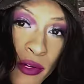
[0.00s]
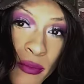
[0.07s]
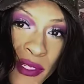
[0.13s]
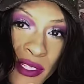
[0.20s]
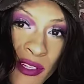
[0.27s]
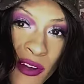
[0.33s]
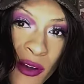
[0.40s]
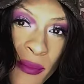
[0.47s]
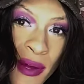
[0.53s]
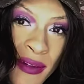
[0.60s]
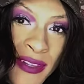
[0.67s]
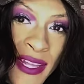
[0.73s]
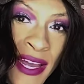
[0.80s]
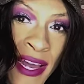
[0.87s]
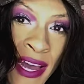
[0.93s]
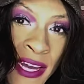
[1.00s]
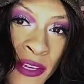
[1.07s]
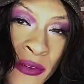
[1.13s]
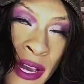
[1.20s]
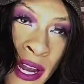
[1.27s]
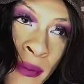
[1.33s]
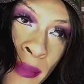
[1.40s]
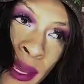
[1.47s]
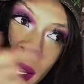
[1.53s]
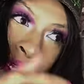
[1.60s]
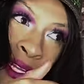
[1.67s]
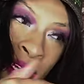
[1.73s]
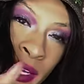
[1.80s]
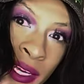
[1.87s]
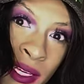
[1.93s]
ones know about that, how you gotta make it
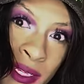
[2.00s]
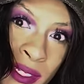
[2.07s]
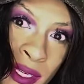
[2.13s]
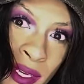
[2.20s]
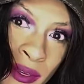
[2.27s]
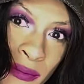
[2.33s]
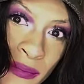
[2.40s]
look easy.